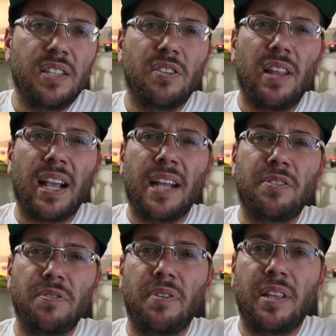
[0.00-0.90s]
So like I
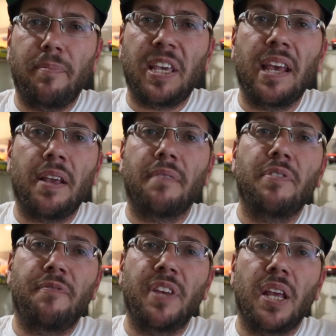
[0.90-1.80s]
told you at the beginning
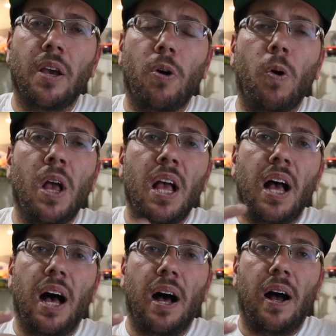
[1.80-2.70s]
of the video,
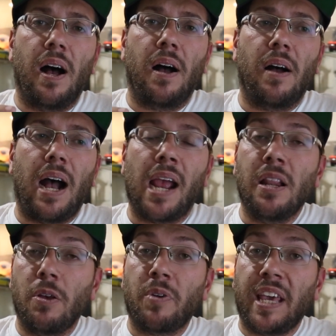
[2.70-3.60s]
I
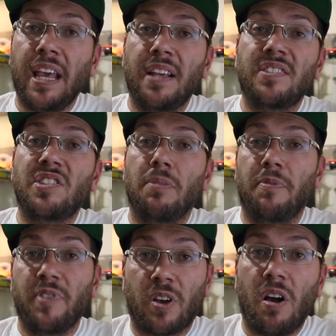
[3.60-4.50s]
located
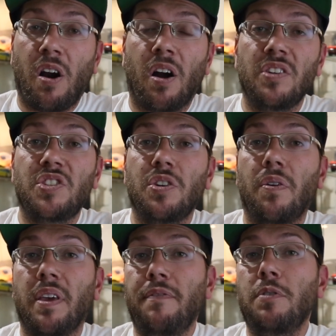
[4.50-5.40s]
some of the cars,
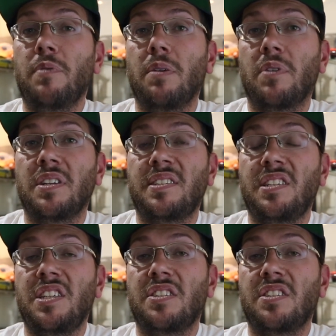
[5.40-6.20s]
so if you really want to see